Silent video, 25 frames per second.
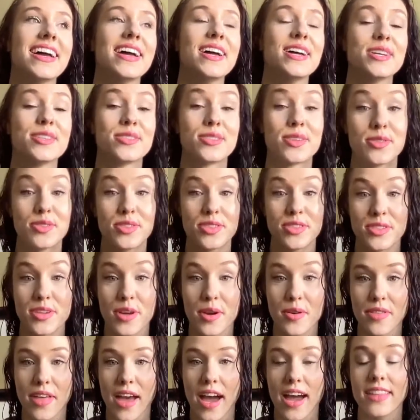So just
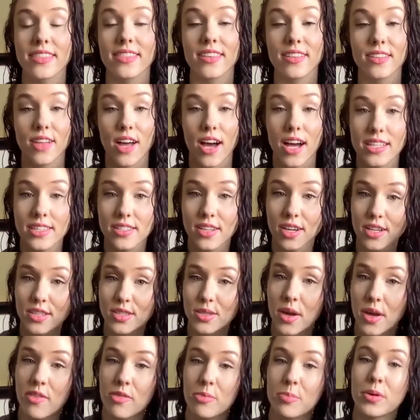know that the lots also
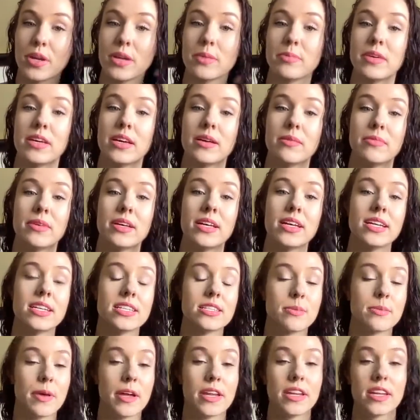have a premium
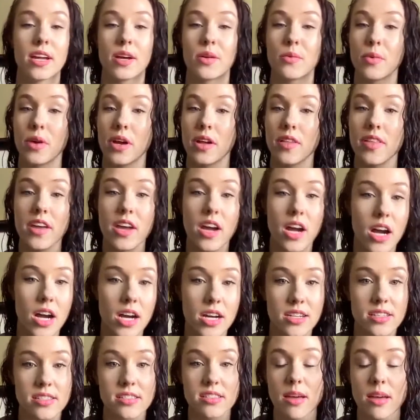depending on where they
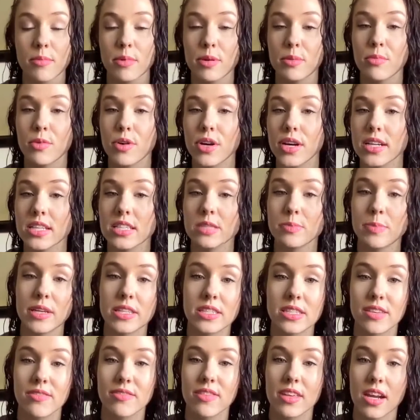are. Some are more
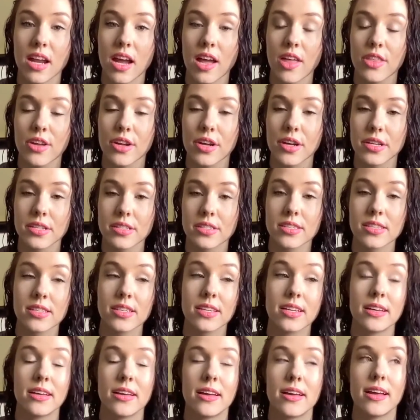expensive than others.
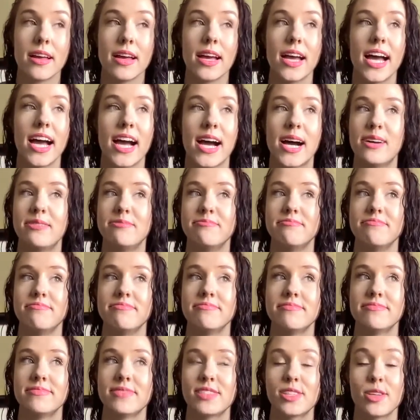
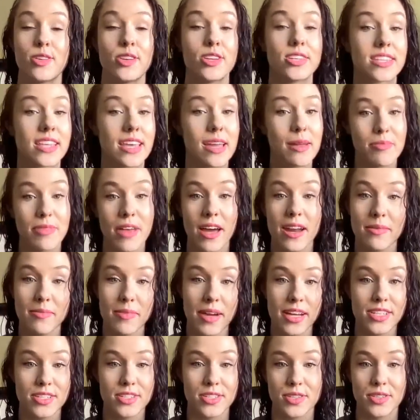So just keep that in
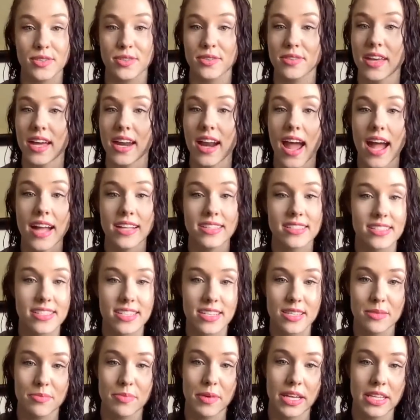mind too. That adds to
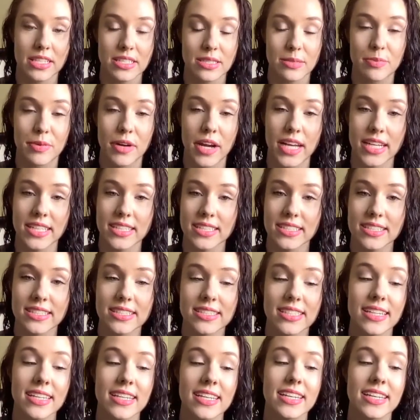the base price.